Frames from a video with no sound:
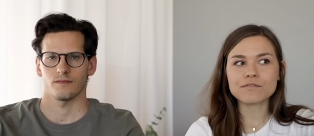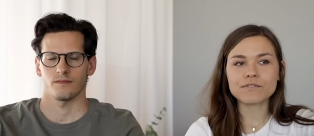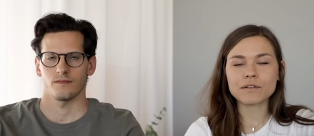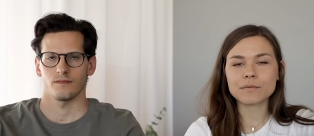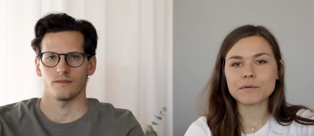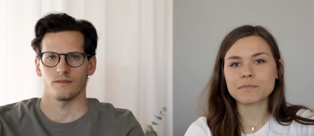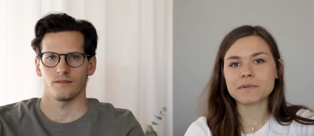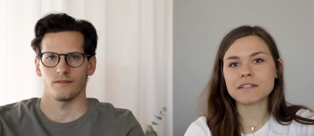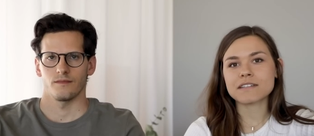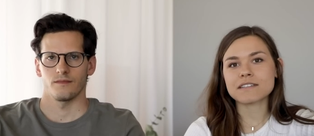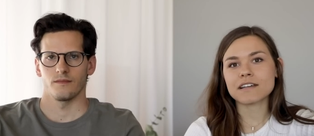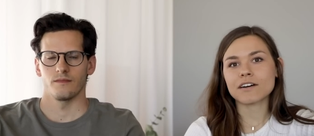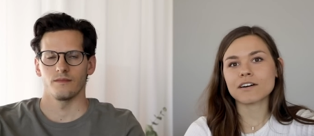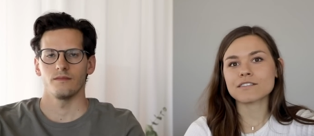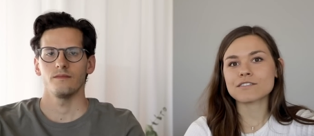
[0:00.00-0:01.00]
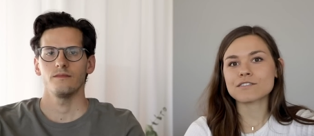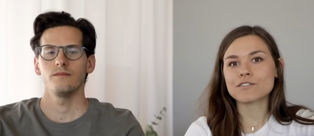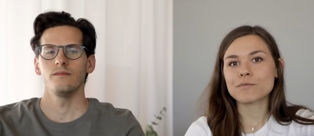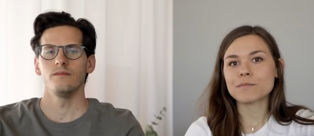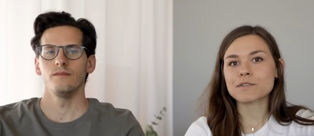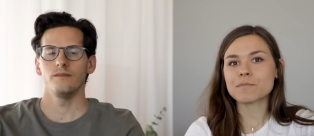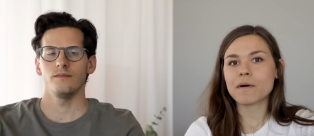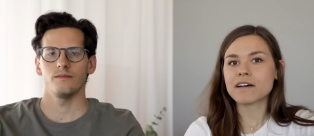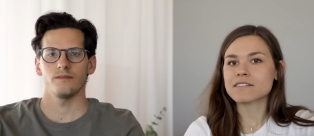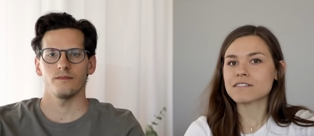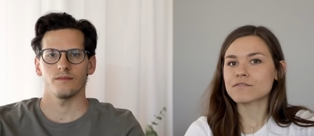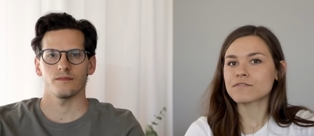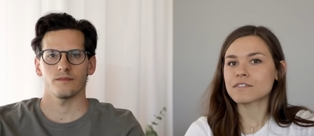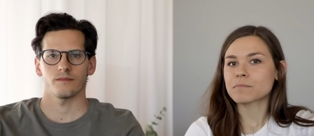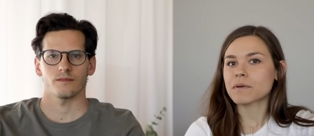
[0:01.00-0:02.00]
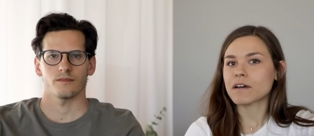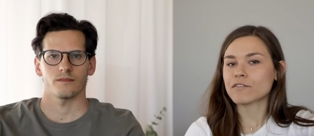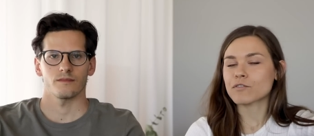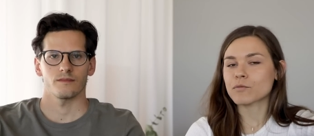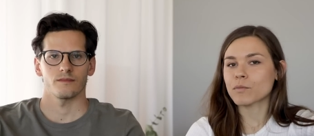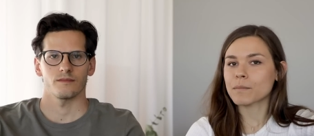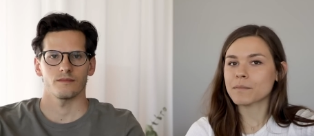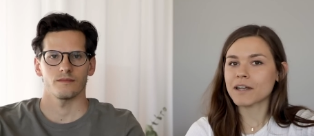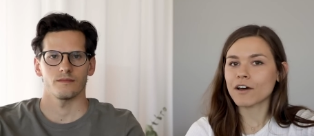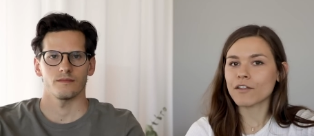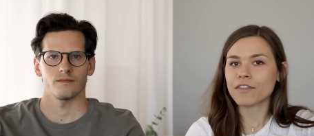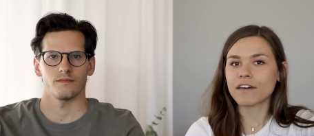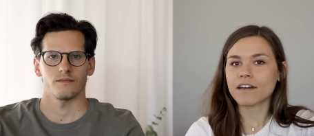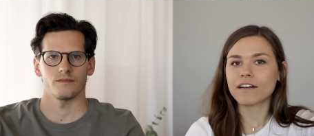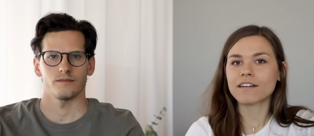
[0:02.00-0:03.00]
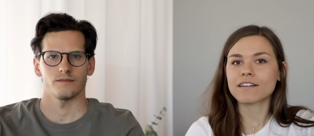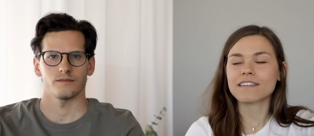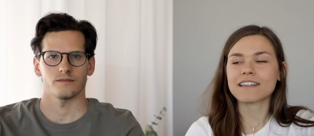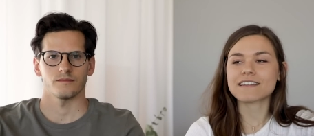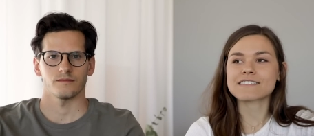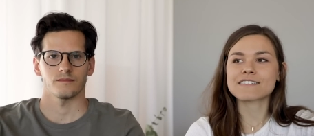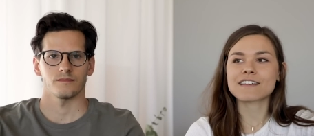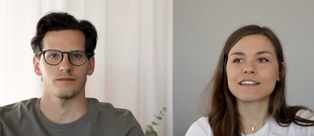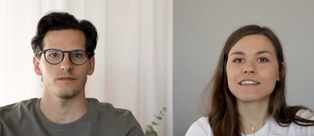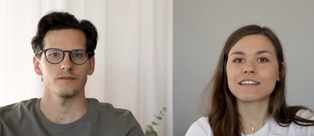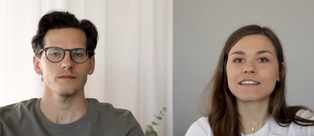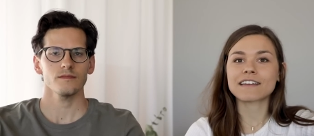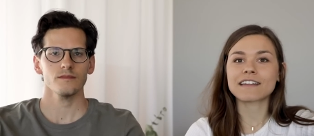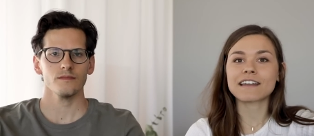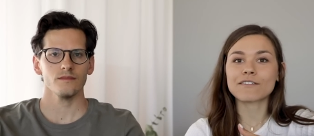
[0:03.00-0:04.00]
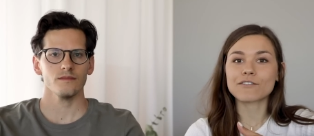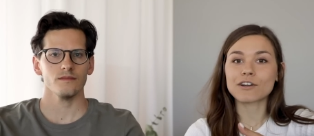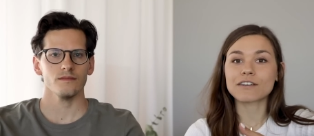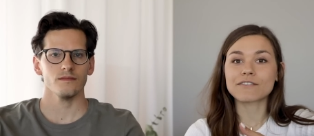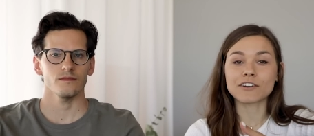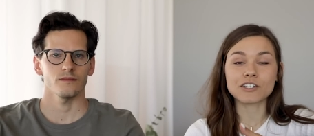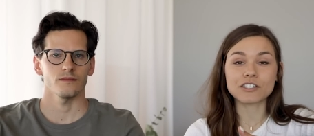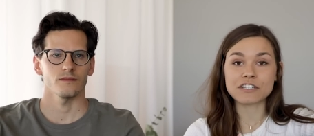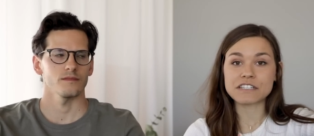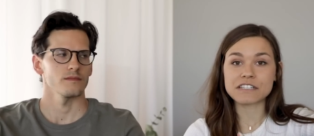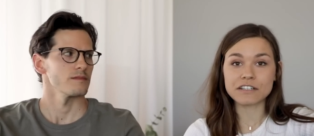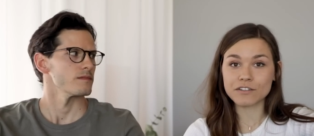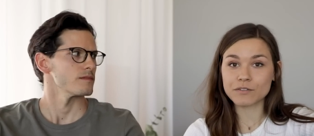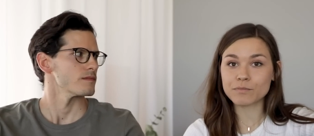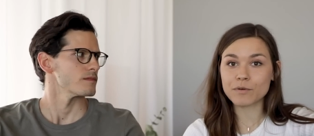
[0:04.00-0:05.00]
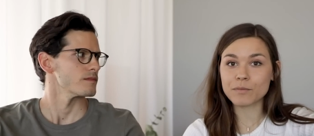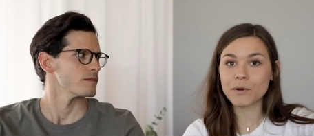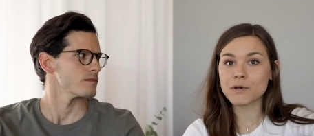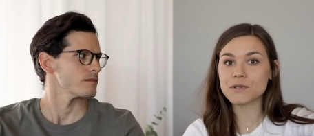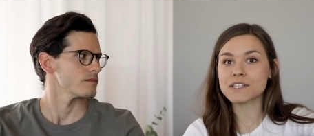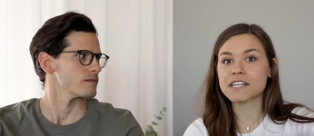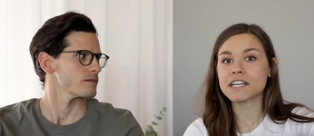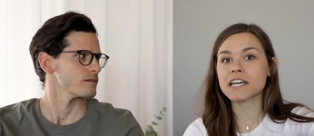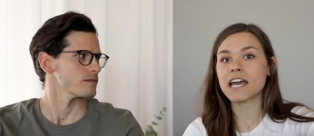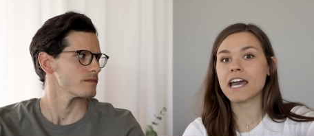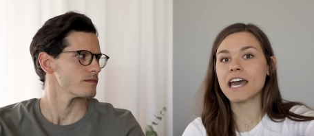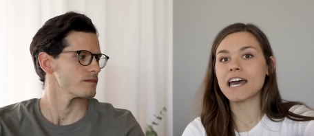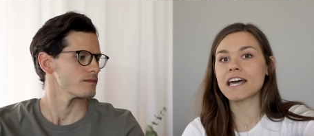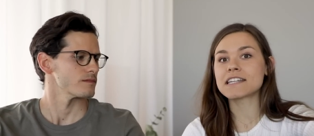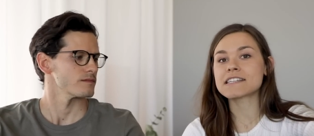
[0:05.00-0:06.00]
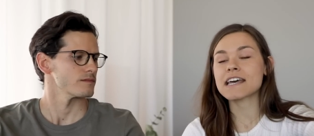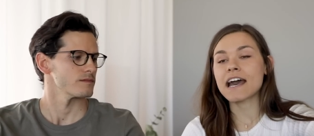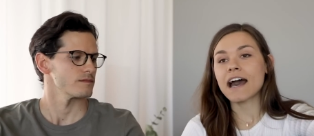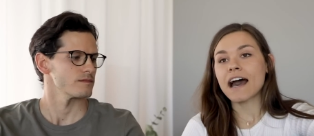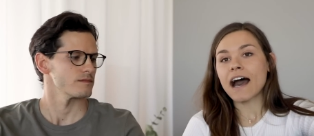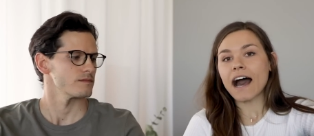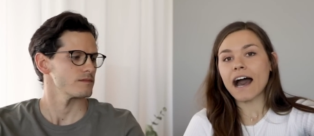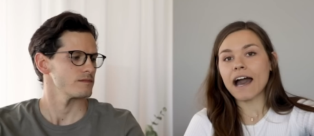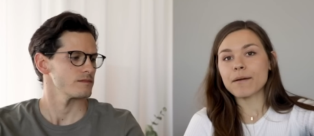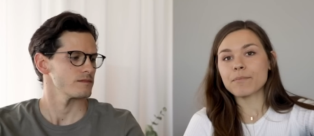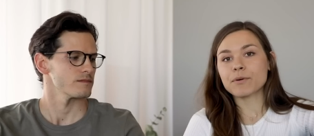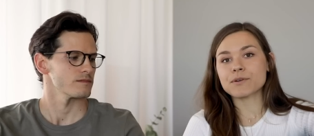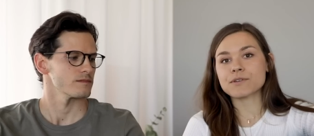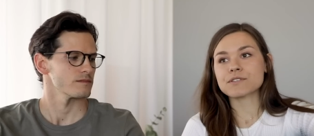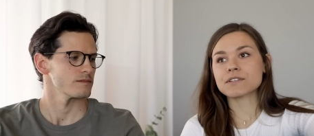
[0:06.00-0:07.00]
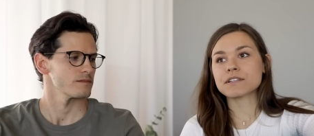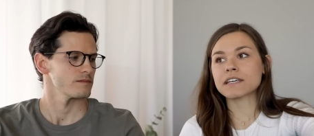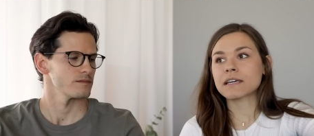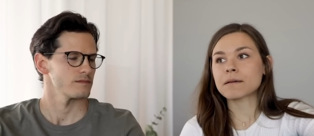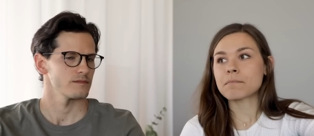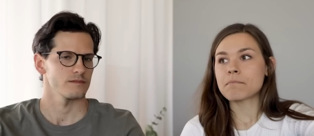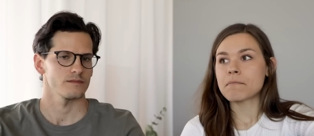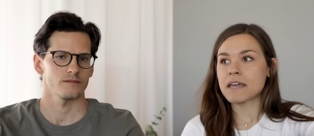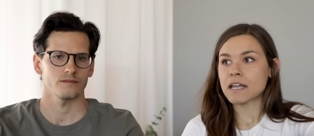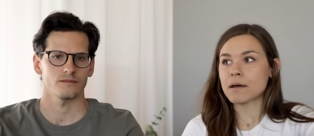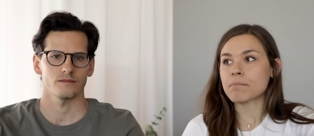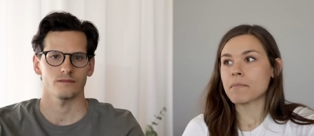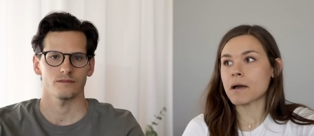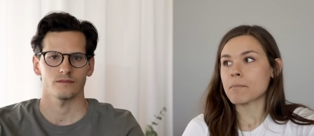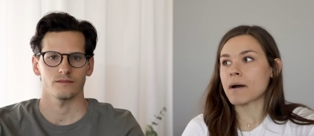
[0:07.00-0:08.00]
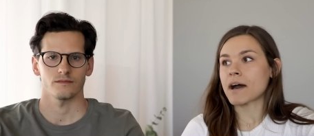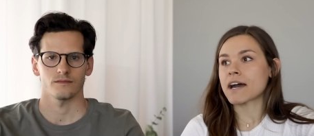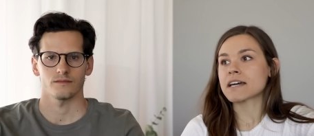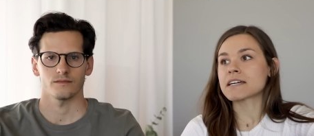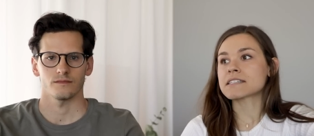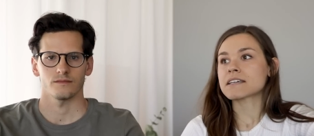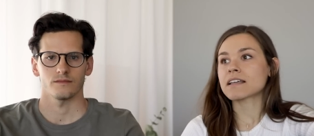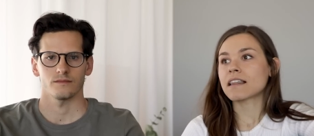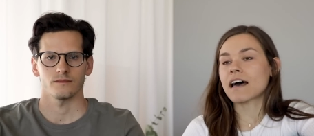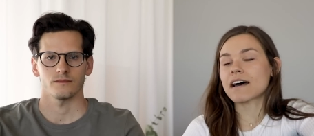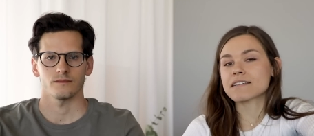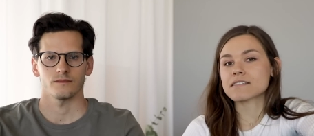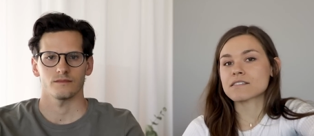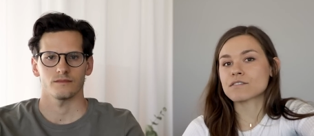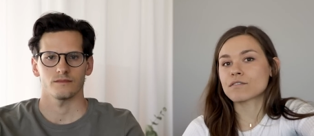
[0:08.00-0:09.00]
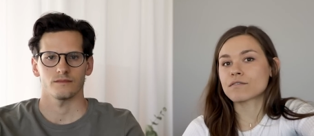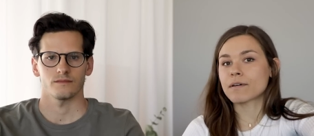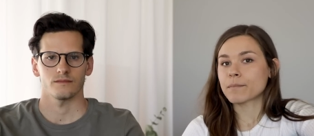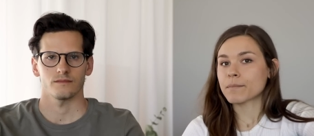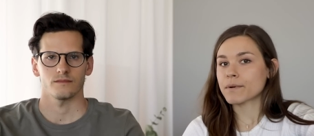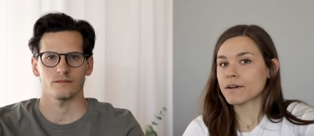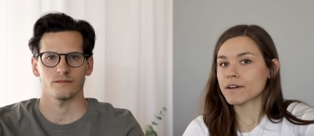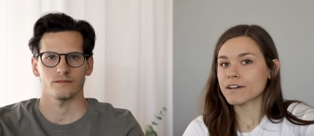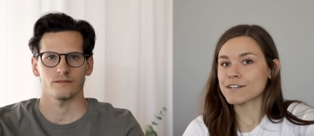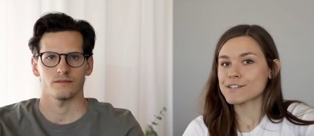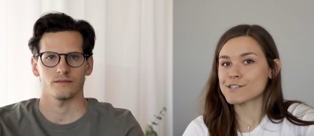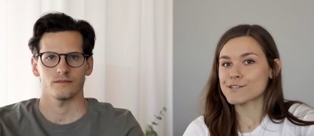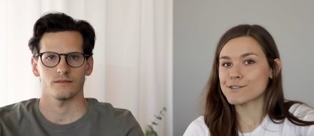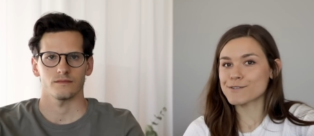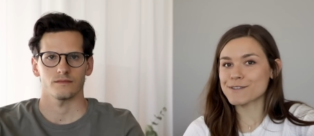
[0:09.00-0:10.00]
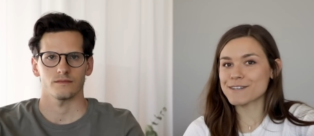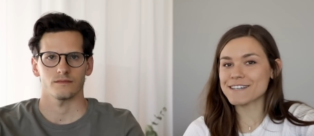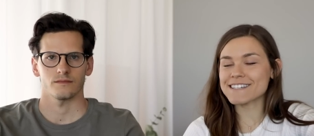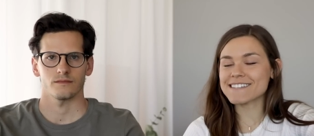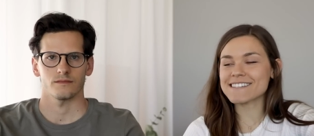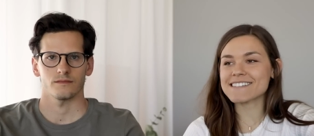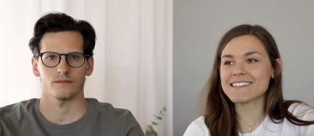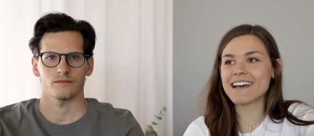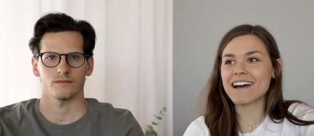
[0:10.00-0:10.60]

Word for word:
Speaker 1: to film it because I got so much positive feedback from women out there that said that they never even considered proposing and I personally made up my mind last November to do this.